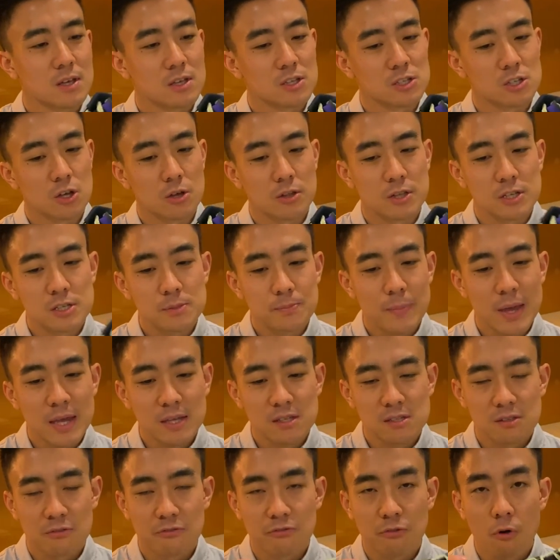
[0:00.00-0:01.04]
So this
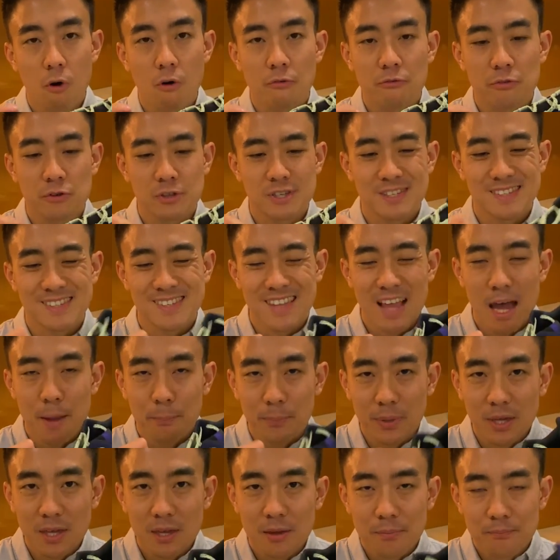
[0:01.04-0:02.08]
makes the forefoot snappy,